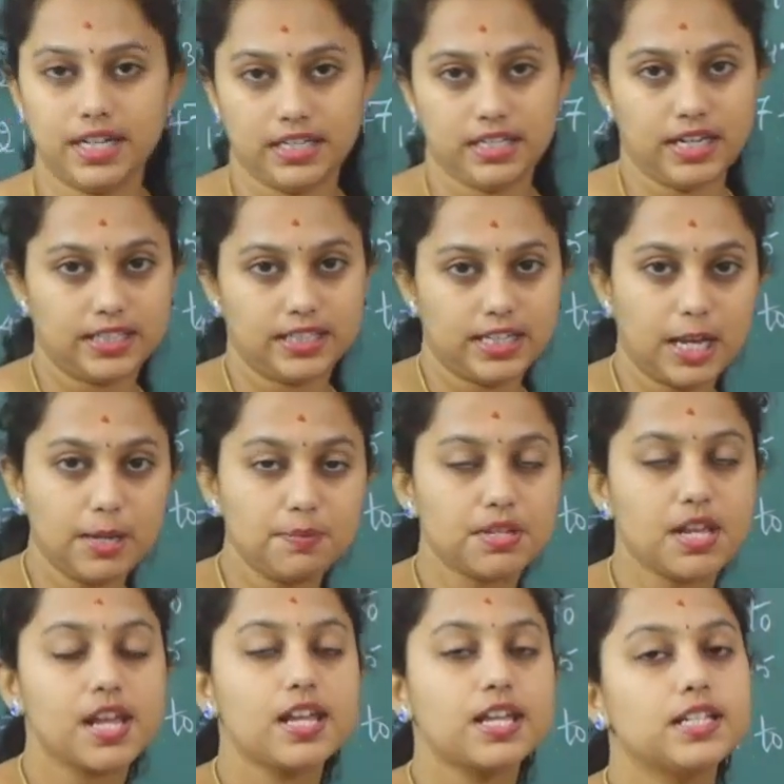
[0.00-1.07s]
data types.
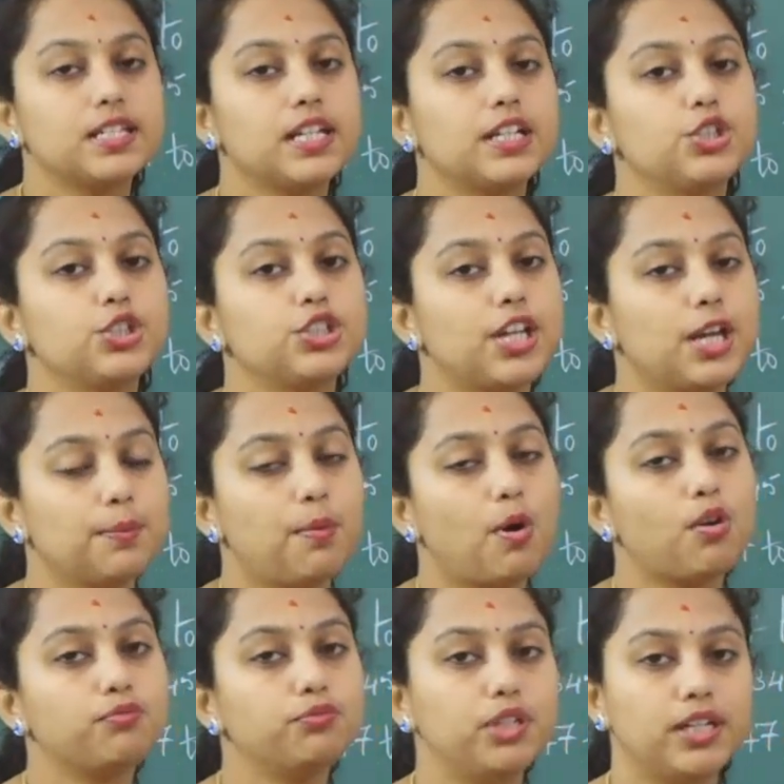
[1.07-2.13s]
Such type
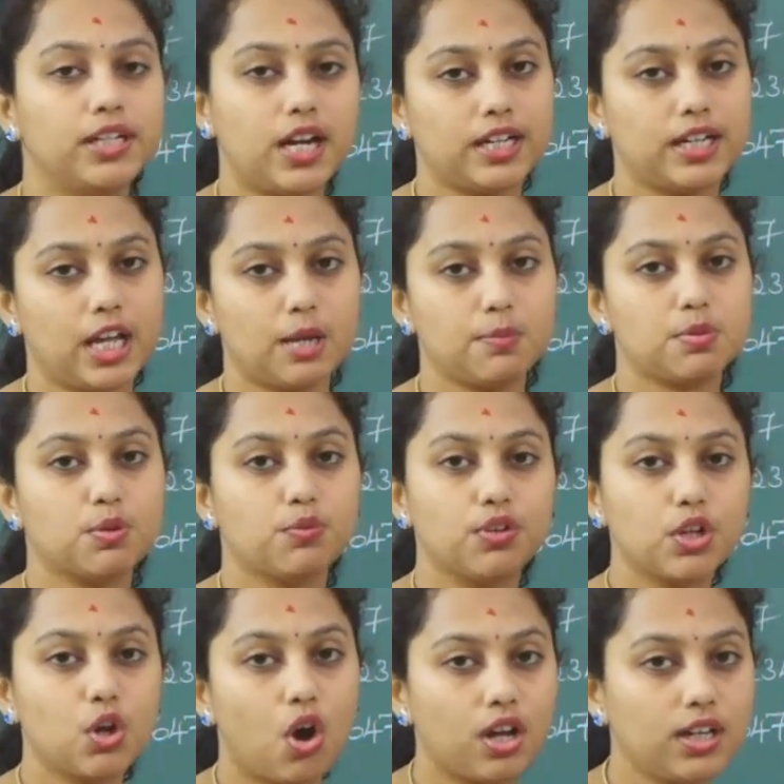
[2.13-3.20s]
of data types we
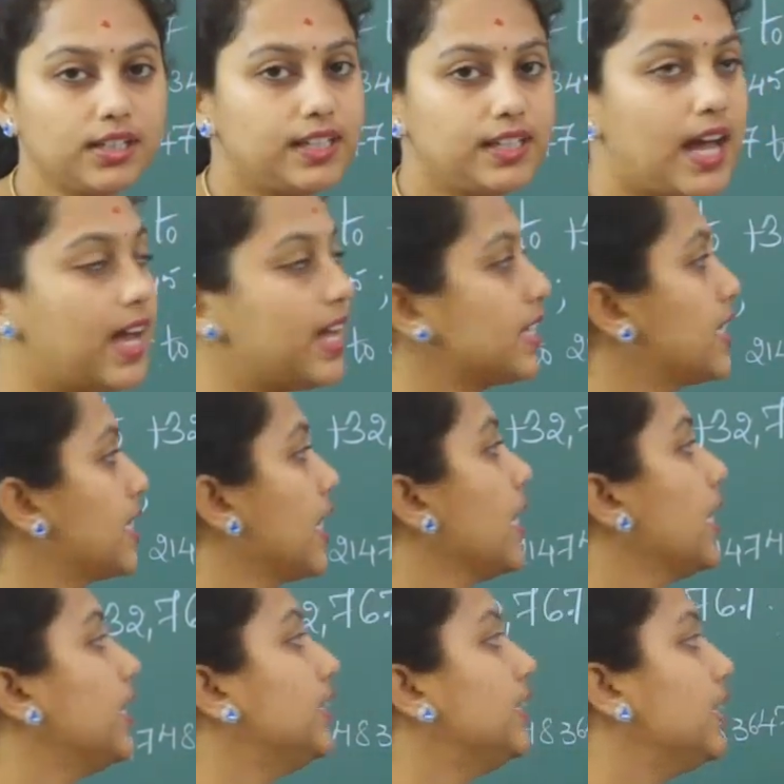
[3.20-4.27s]
call it as
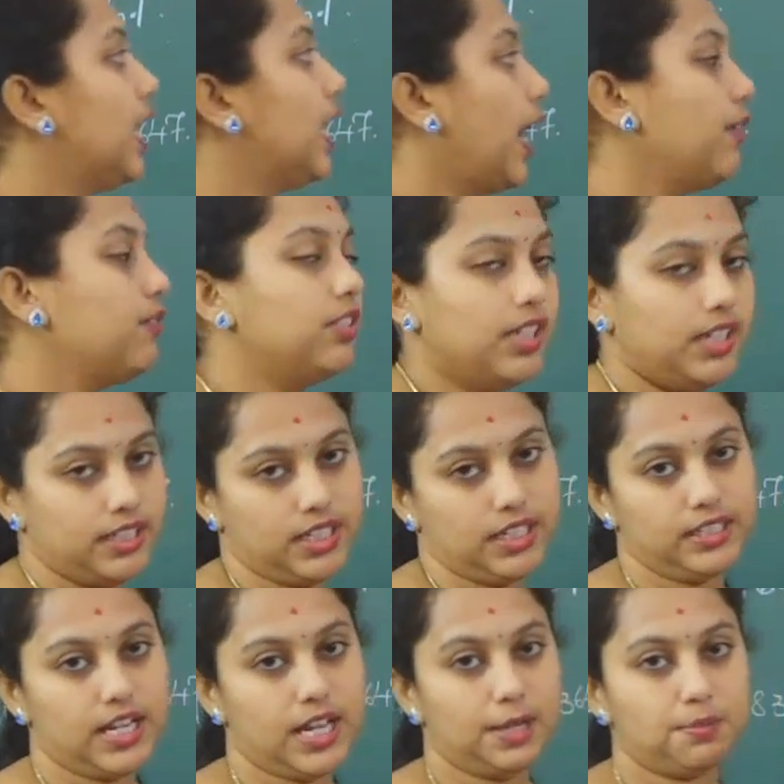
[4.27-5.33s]
derived data
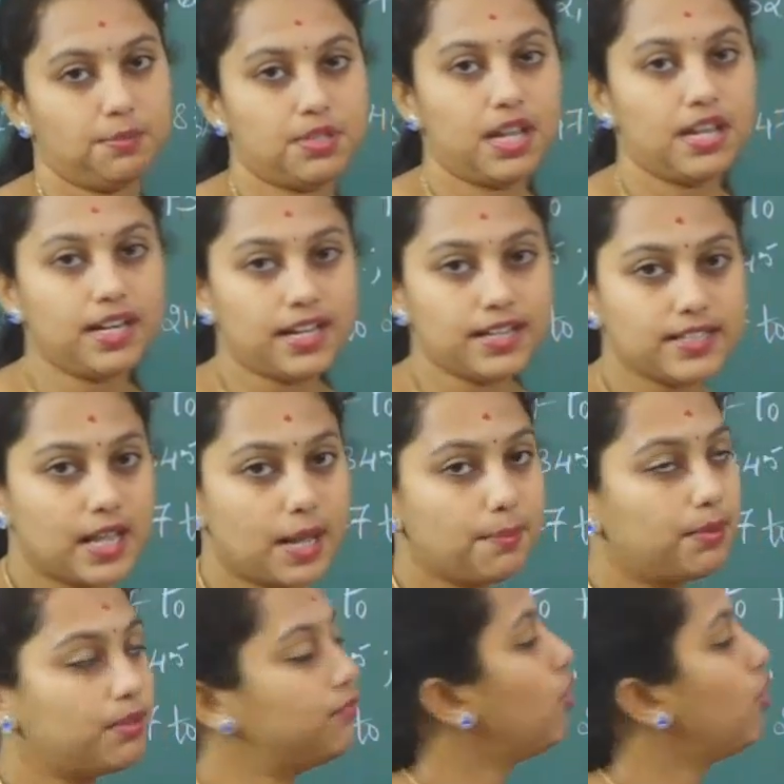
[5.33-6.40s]
types. An example